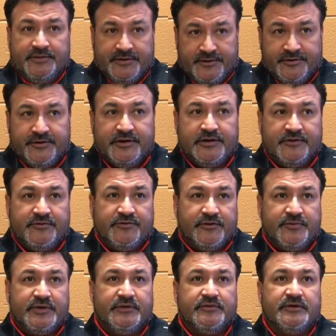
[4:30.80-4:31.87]
they're
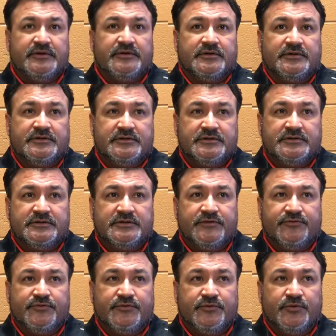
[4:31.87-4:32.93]
gonna be a
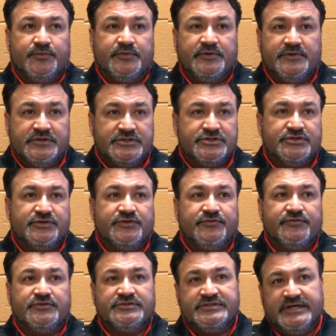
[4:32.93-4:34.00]
tough group this year
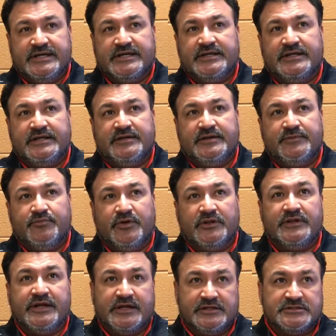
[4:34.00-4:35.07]
for second, and
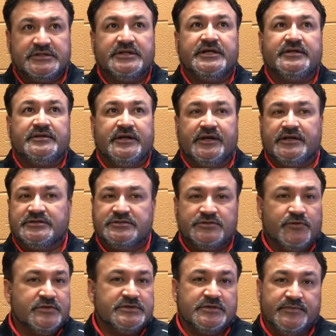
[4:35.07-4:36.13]
probably Ekos again. Ekos
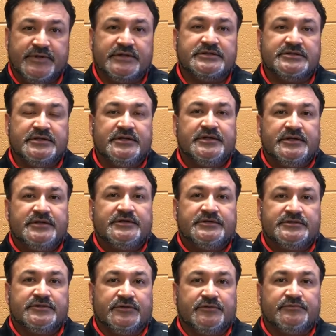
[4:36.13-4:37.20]
is always in the mix.
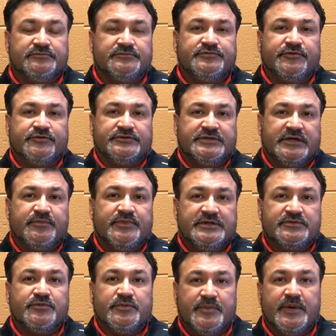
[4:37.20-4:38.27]
So for second
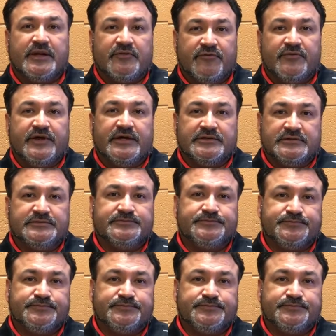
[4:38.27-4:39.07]
place, we'll be battling for that.